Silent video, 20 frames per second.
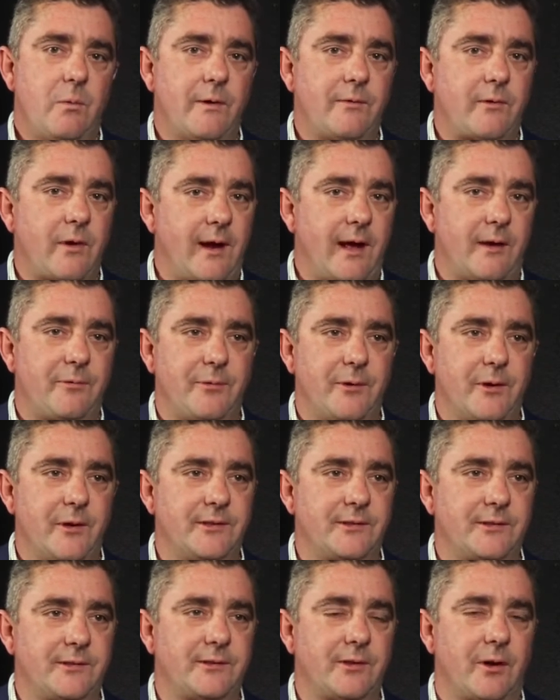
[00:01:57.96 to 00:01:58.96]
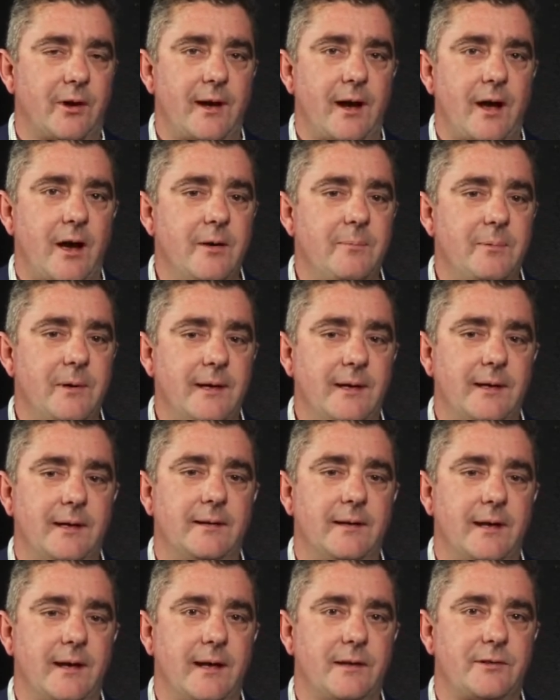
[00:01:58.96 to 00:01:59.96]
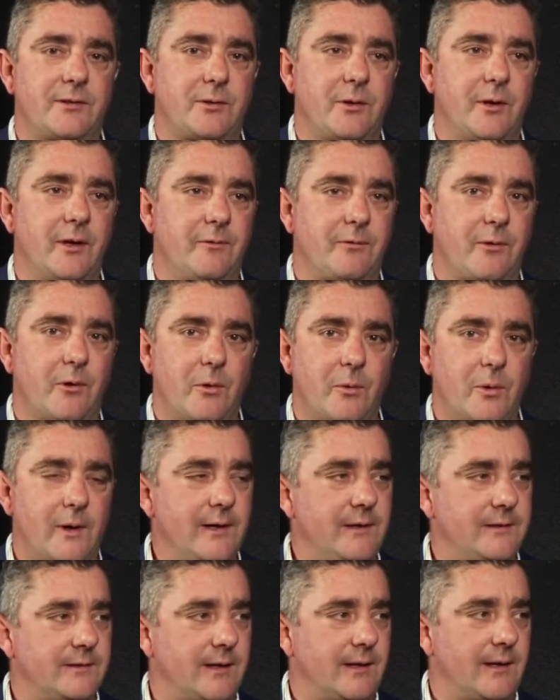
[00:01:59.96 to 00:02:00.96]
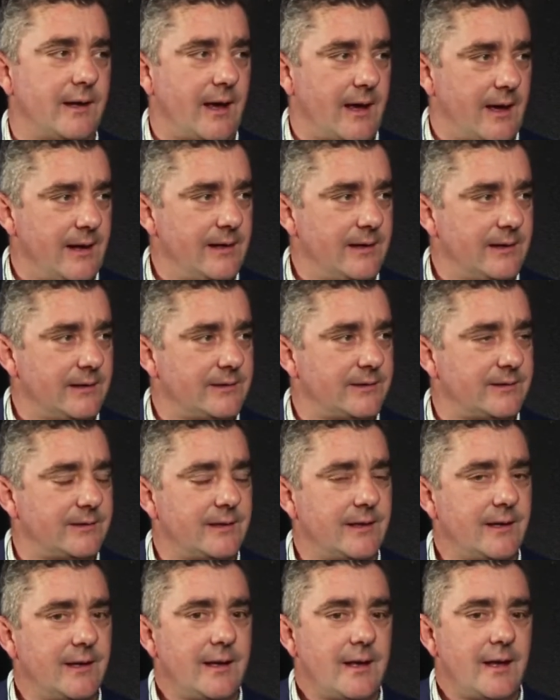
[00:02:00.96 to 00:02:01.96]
We've got our first site opening in the next 3 or 4 weeks at Annex,